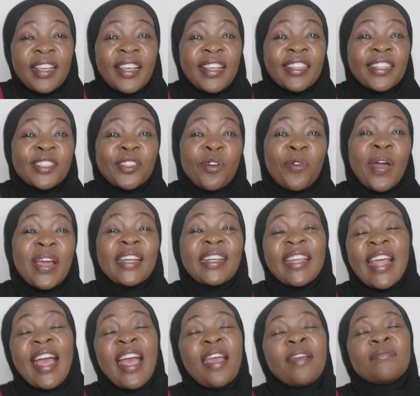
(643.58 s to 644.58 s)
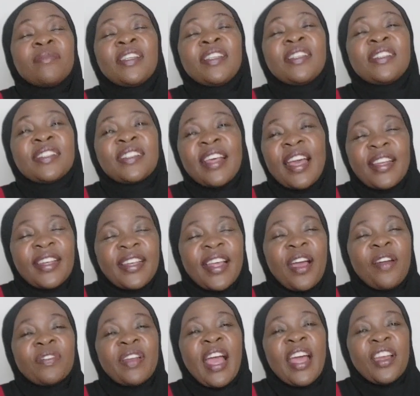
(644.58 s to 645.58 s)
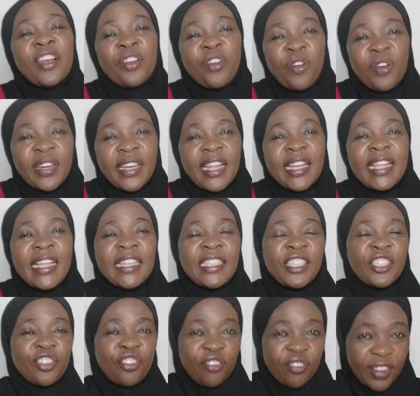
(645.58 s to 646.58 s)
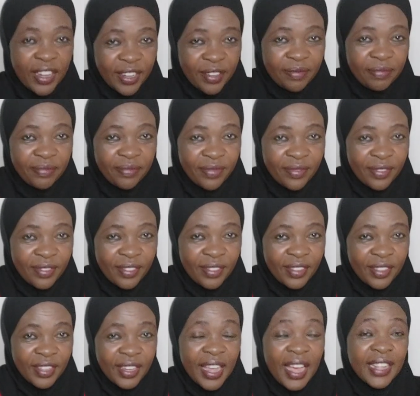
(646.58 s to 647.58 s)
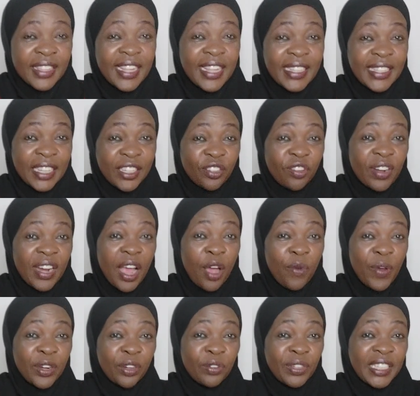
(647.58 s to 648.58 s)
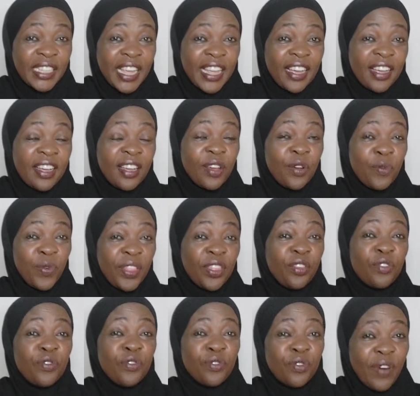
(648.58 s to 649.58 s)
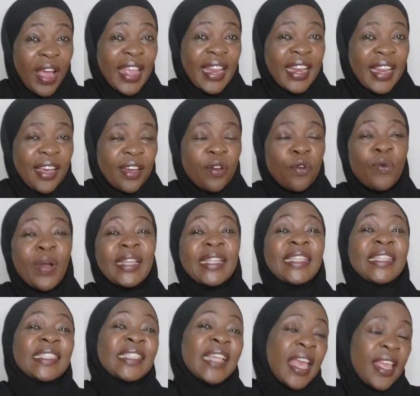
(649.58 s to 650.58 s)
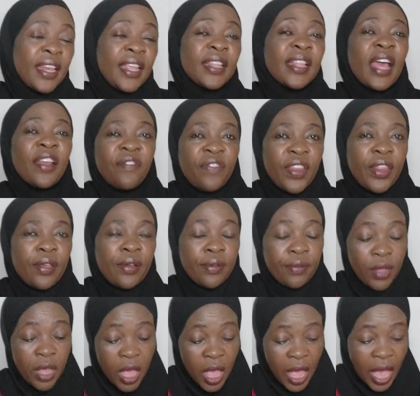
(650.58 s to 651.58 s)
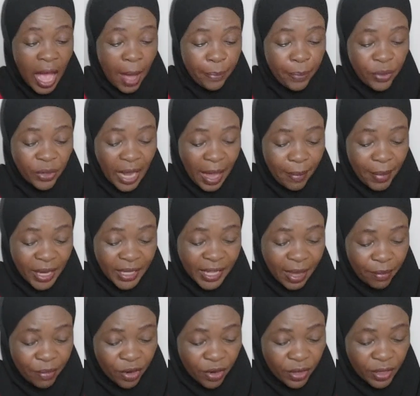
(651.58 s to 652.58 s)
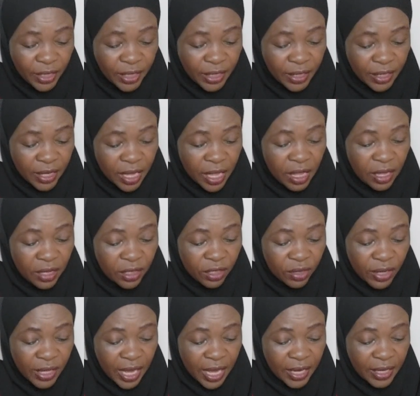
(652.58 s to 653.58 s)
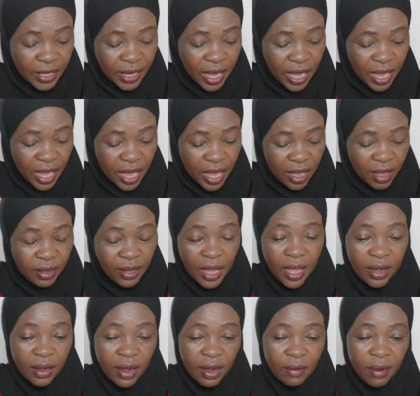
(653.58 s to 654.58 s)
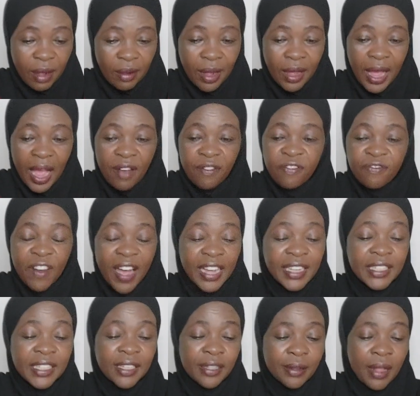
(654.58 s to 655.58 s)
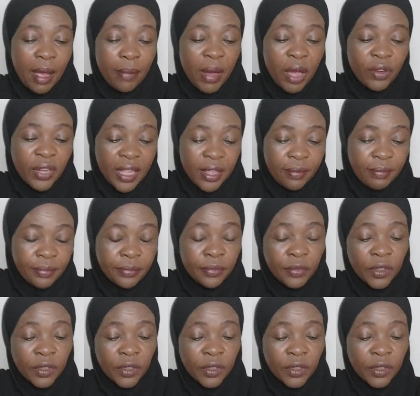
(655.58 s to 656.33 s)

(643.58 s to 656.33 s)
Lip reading: So one time he sat down and recorded his story, and that's the story I want to share with you right now, what he said in that video. I made some notes so that I have facts about him.